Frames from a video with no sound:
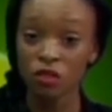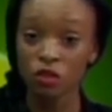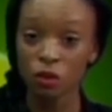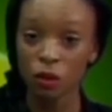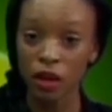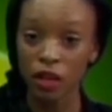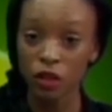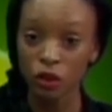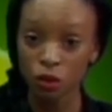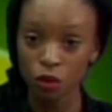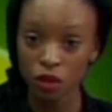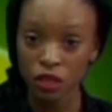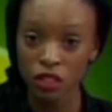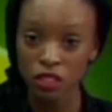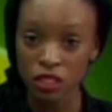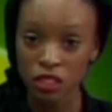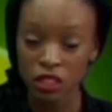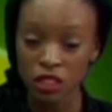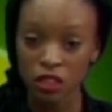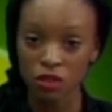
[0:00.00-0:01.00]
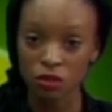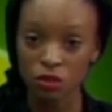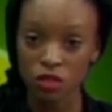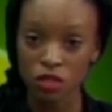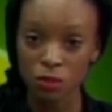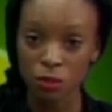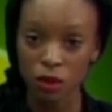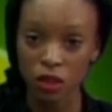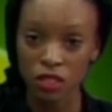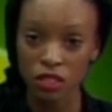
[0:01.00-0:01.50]
so I know that he can
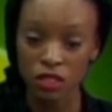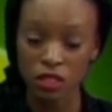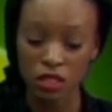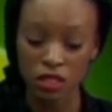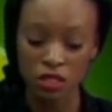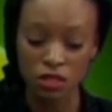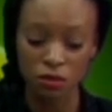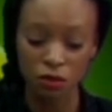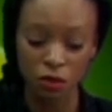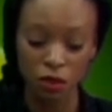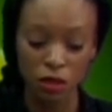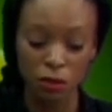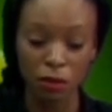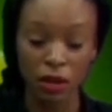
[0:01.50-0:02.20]
respond to this fully,